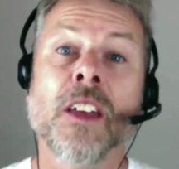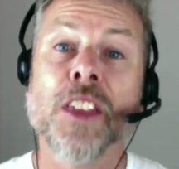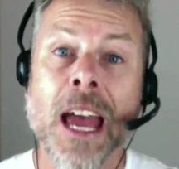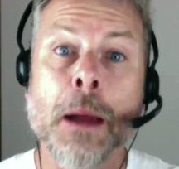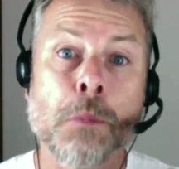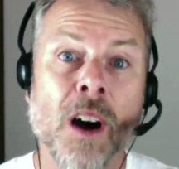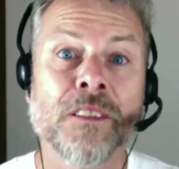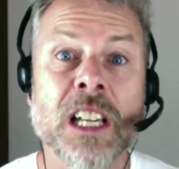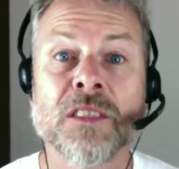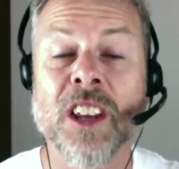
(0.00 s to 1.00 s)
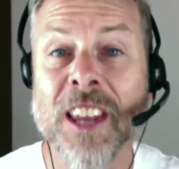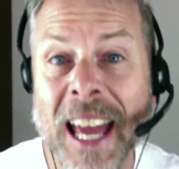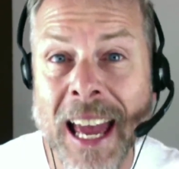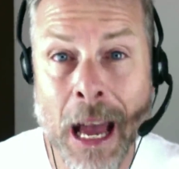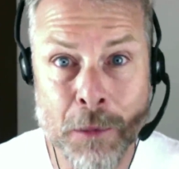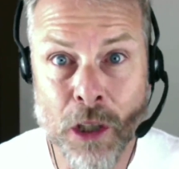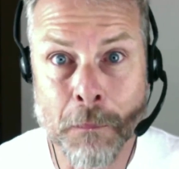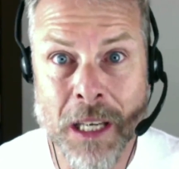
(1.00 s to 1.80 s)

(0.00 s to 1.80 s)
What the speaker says: their profits for their Amazon